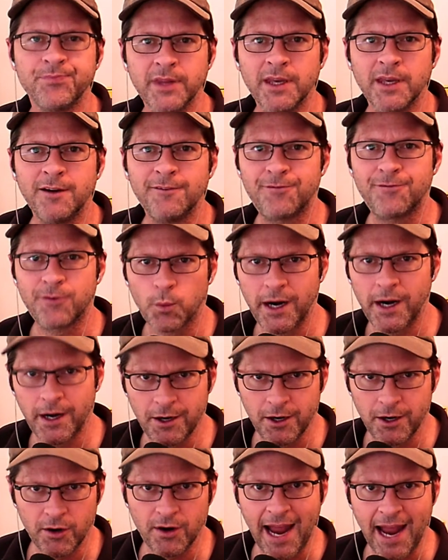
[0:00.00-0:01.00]
for where
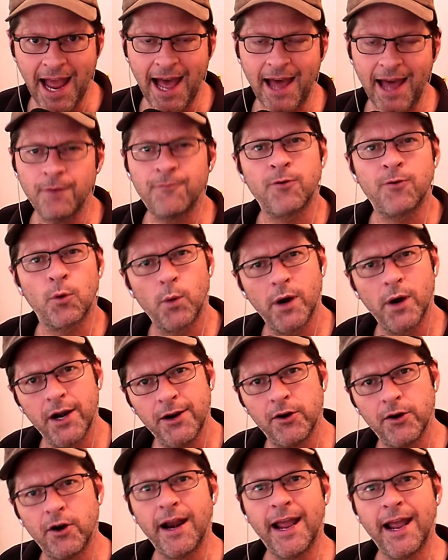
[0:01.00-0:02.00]
you're at, for where
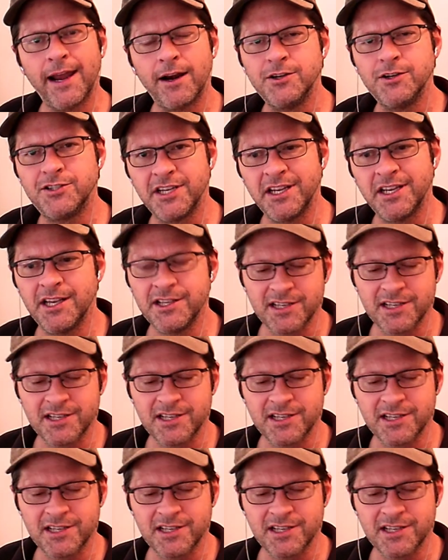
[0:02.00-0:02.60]
your energy is.